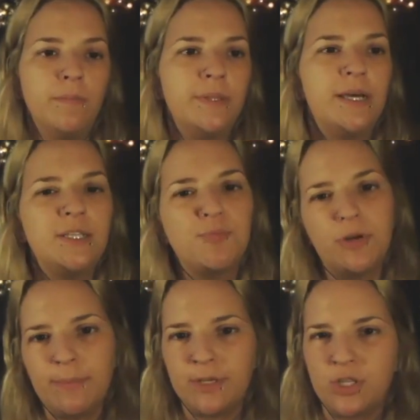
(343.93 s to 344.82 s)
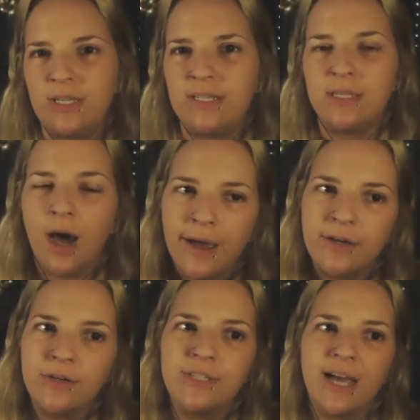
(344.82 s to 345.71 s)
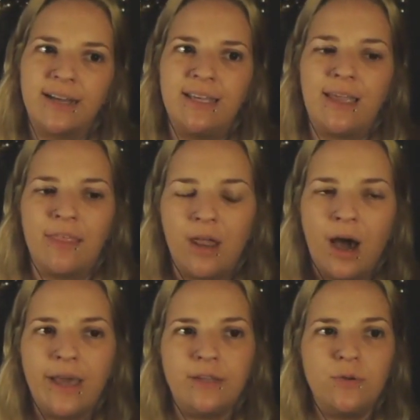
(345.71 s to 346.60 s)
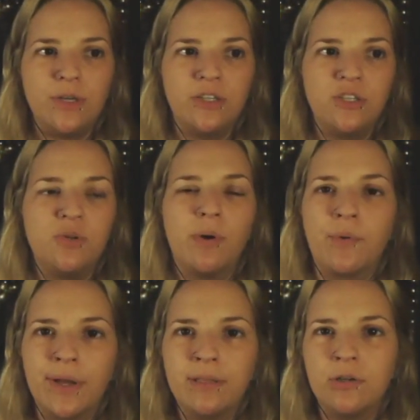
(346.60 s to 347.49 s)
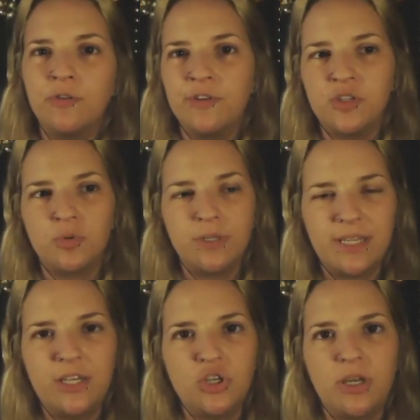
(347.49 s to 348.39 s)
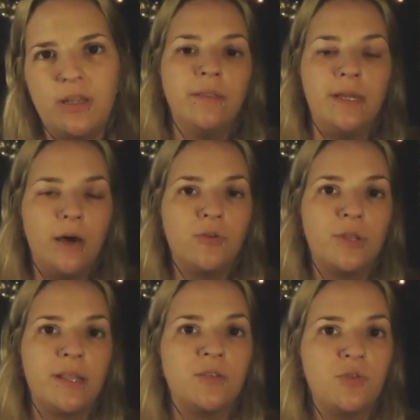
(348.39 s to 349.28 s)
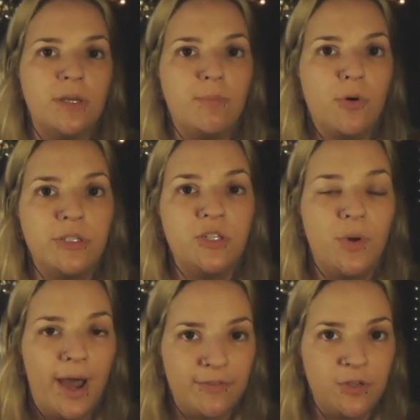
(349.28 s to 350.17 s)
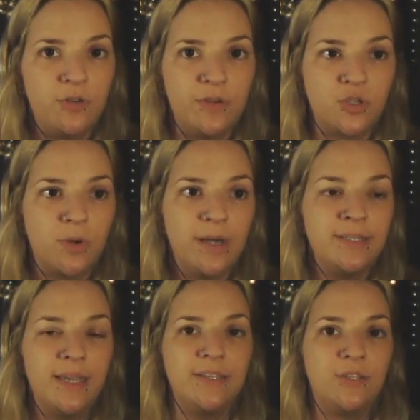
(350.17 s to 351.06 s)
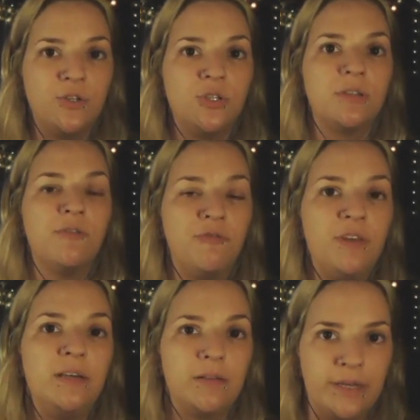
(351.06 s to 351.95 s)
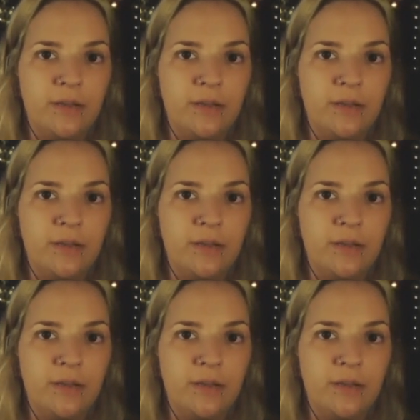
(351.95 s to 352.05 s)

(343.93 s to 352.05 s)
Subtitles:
But that is pretty much the entire technique that I use. I just do a quick little visualization. The other thing that's really important to do after you visualize is to just feel it.